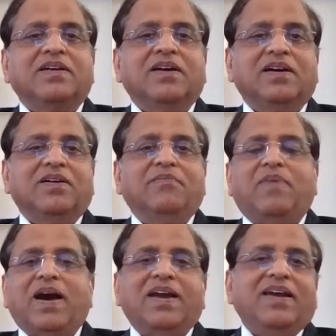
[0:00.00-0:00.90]

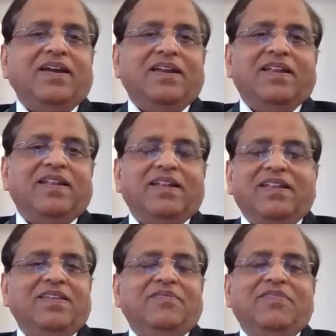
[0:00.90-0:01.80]
by
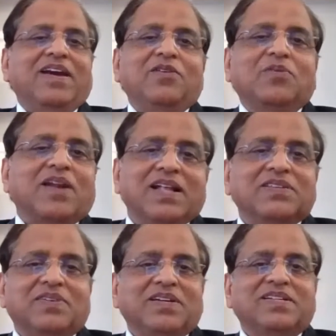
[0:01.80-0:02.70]
the way you
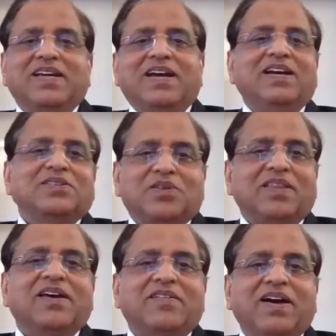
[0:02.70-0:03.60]
transfer shares or
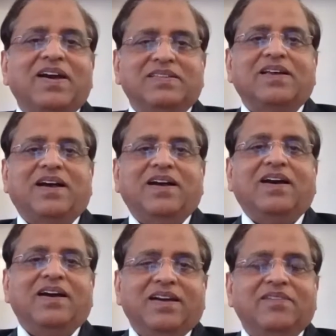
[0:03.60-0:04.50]
otherwise.
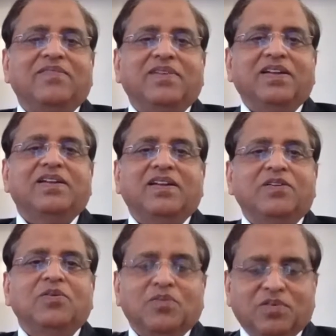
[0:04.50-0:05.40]

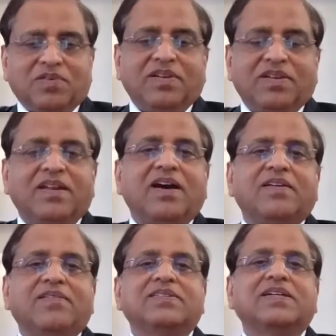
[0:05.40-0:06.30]
In
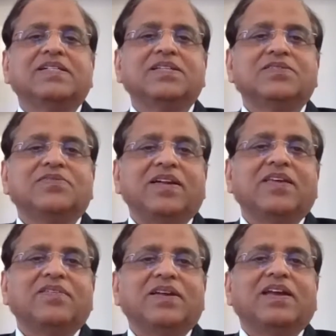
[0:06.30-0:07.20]
our discussions
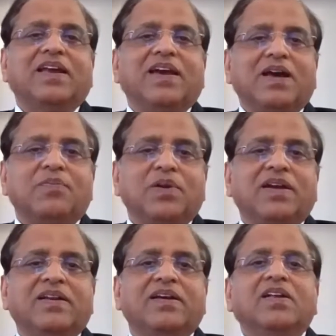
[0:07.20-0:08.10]
further, one can
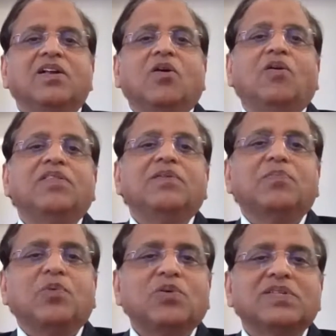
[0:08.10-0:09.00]
elaborate on the
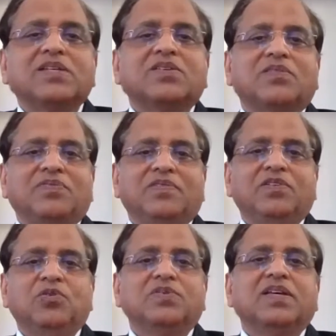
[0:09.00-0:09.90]
process of
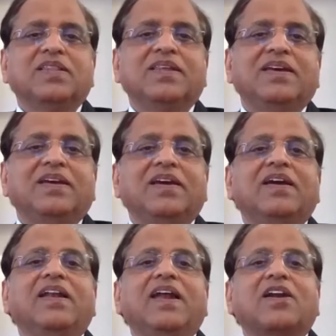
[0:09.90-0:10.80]
using the
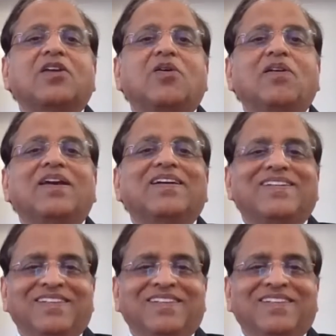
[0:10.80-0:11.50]
electronic